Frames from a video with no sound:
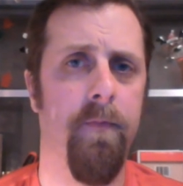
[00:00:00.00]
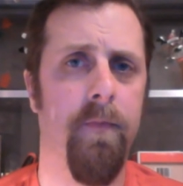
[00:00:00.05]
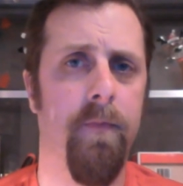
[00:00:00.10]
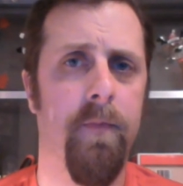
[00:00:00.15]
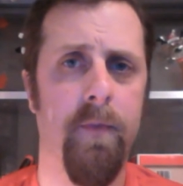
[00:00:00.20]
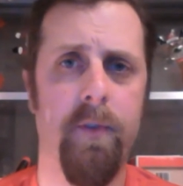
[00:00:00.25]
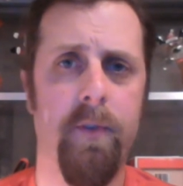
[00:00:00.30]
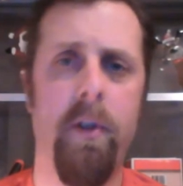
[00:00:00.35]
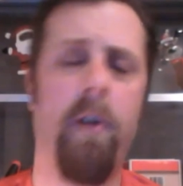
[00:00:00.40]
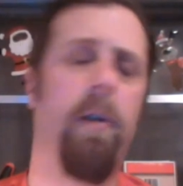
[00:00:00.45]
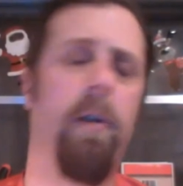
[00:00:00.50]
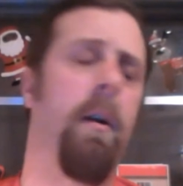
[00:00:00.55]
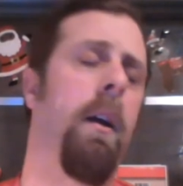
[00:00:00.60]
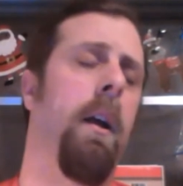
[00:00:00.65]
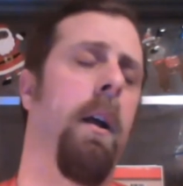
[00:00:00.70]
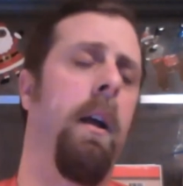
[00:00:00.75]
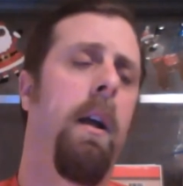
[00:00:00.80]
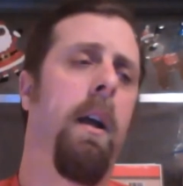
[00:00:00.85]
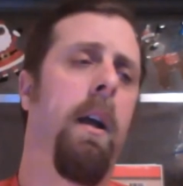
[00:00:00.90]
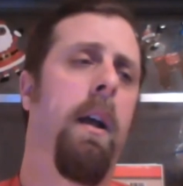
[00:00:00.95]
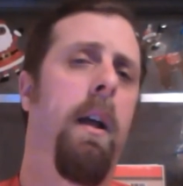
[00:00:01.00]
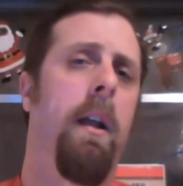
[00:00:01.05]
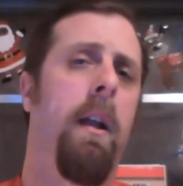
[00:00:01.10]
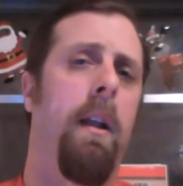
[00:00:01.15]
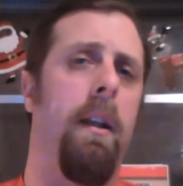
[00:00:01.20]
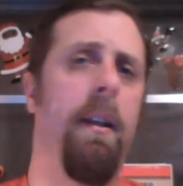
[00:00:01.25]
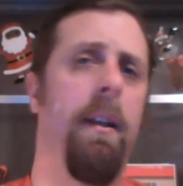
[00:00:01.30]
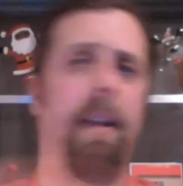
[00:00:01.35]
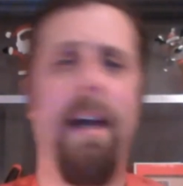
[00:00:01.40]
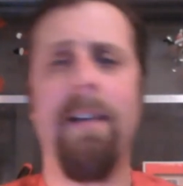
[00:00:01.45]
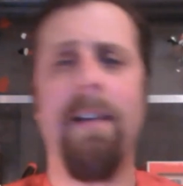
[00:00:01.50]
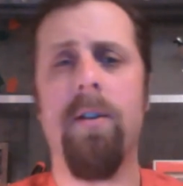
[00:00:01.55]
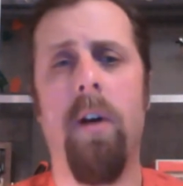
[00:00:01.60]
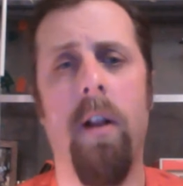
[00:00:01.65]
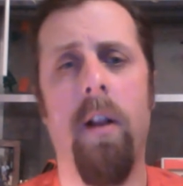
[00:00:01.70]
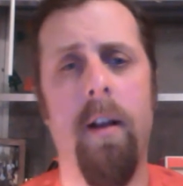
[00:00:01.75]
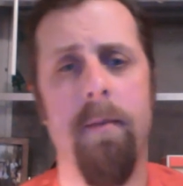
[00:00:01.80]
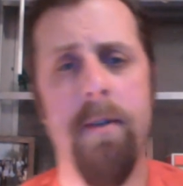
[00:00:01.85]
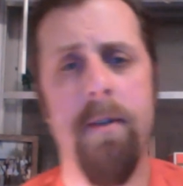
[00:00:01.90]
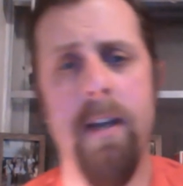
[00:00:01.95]
So that's all
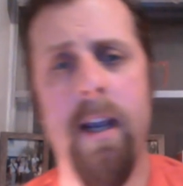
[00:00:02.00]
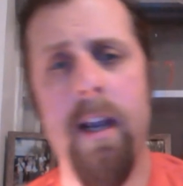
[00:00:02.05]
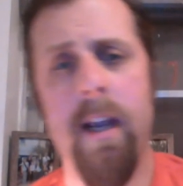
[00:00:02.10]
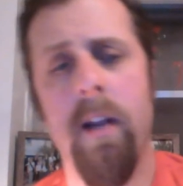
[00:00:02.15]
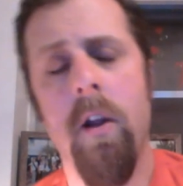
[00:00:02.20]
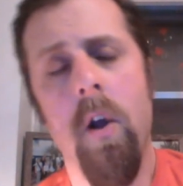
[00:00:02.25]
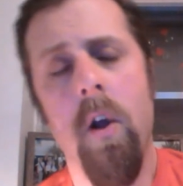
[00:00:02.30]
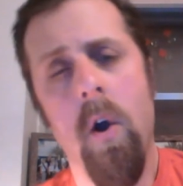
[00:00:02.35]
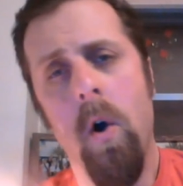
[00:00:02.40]
I'm saying.